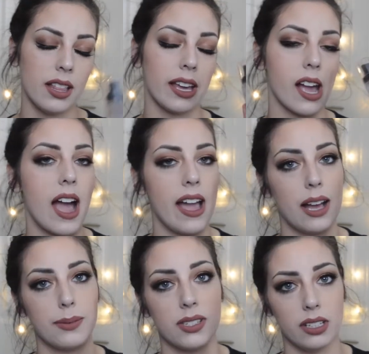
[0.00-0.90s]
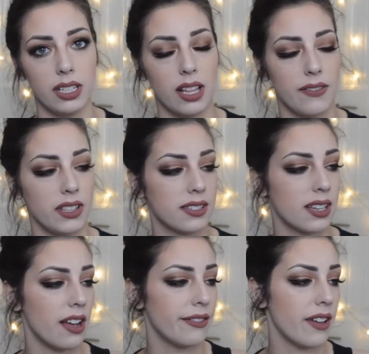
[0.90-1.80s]
like I absolutely love this
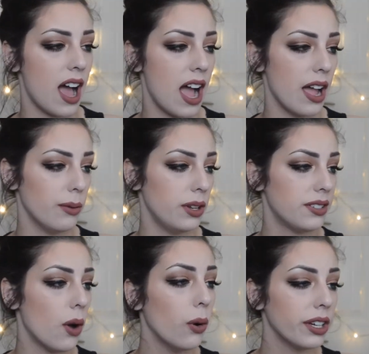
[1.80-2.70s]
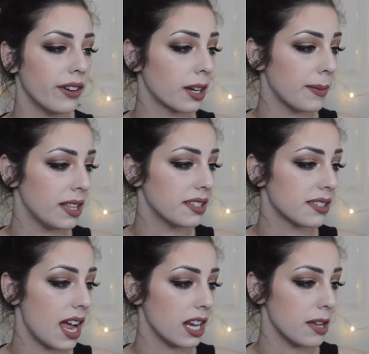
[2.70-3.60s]
stuff I would totally recommend this
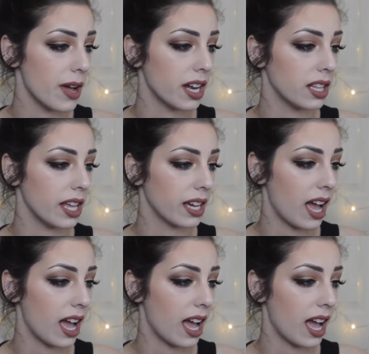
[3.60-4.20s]
to anybody like